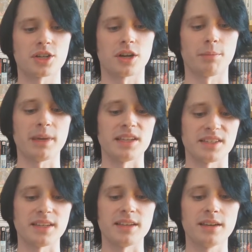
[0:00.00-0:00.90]
on
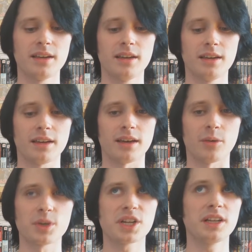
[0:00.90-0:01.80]
PC,
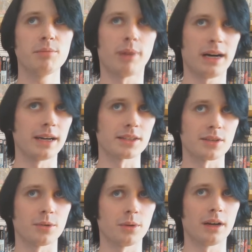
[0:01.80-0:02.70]
which I did buy,
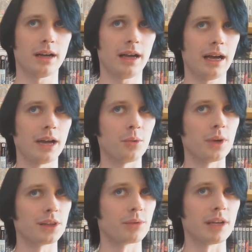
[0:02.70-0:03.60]
so I
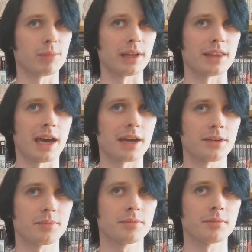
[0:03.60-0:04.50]
will replay that,
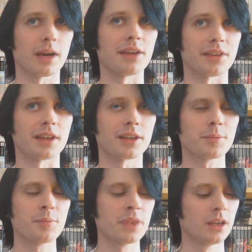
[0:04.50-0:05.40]
I think.
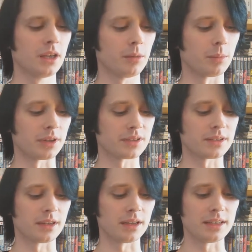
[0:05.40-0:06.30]
But
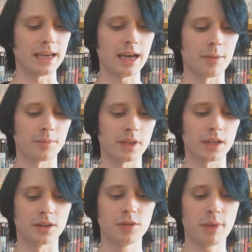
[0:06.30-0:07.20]
yeah,
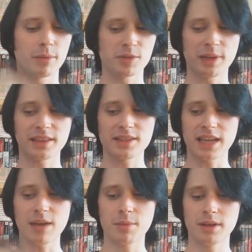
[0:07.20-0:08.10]
good memories playing this
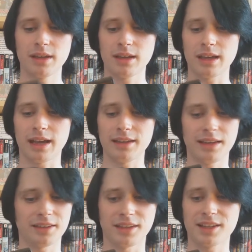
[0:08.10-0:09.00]
game. I
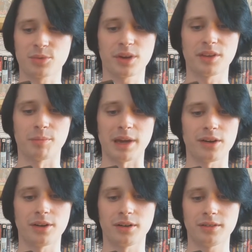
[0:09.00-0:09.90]
think it's one of the
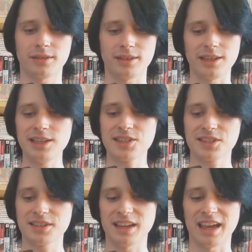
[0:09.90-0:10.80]
better
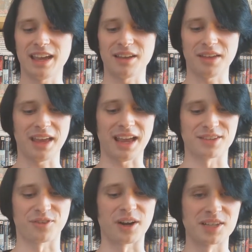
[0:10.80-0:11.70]
E's
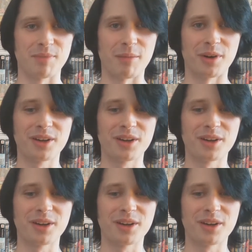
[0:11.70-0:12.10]
as far as memory